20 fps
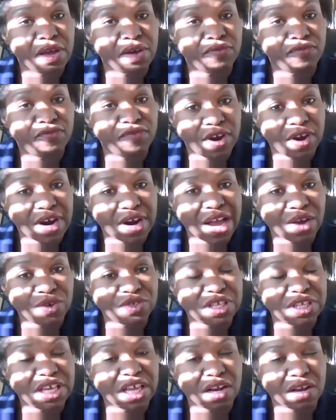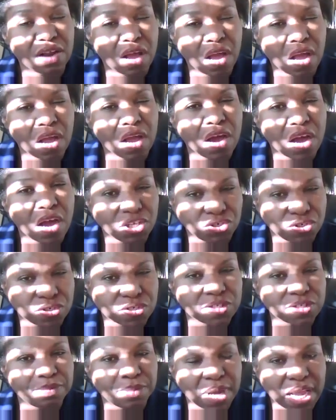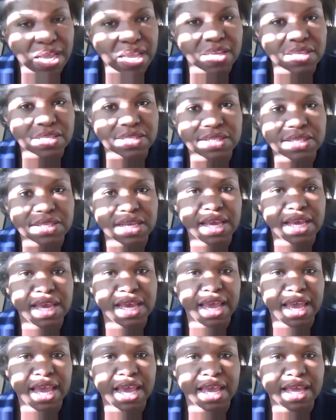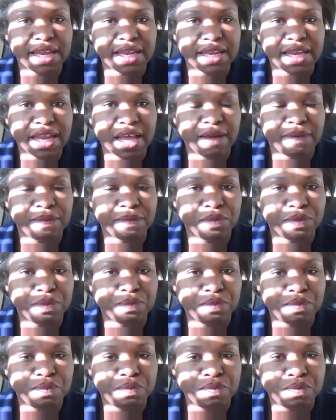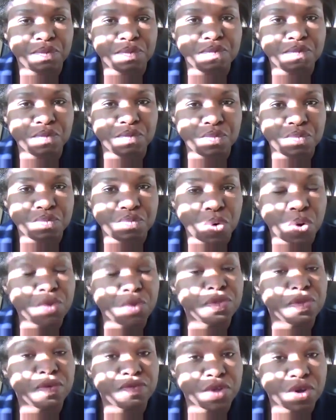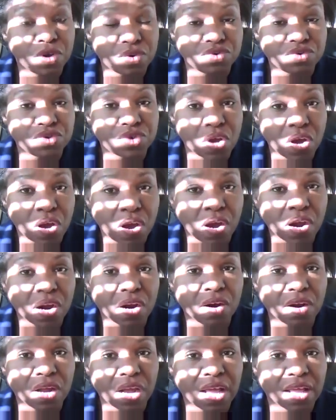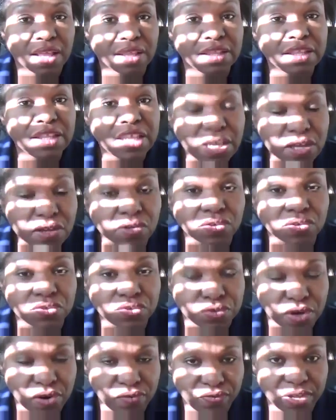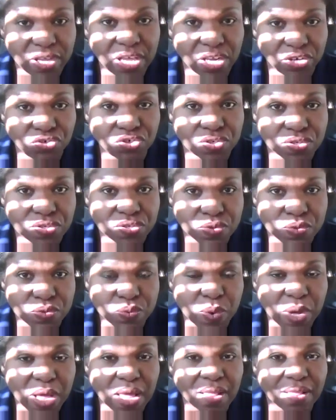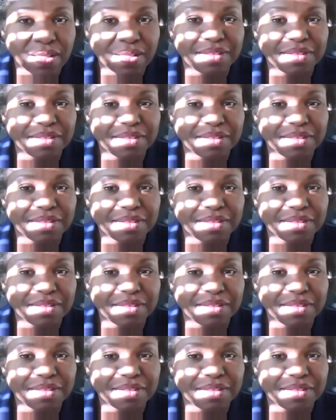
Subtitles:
fair housing and unconscious bias. And both of those are legal certifications as well.